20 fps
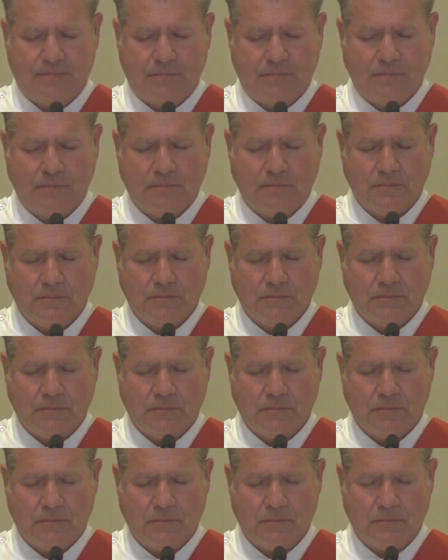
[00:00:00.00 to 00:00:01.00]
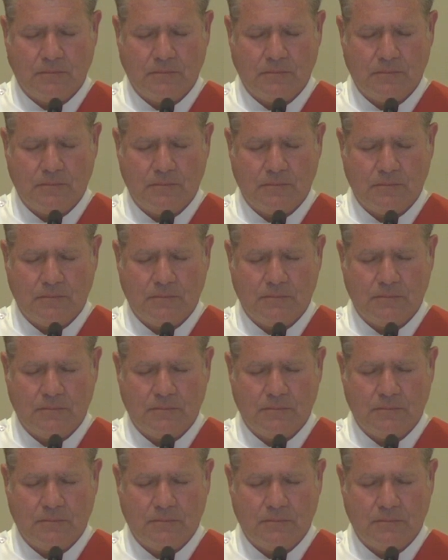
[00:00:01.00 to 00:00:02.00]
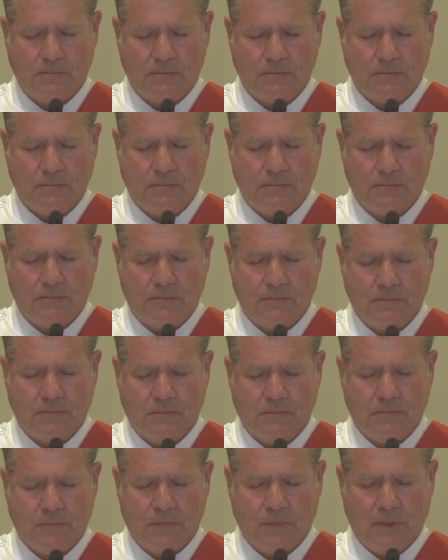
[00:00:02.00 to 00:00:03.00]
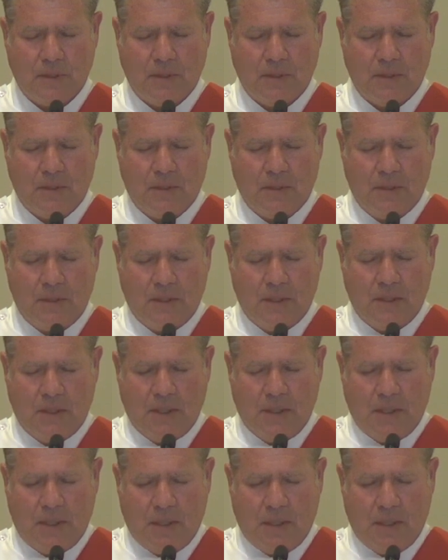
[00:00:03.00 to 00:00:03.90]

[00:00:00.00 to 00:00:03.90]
(no one is talking)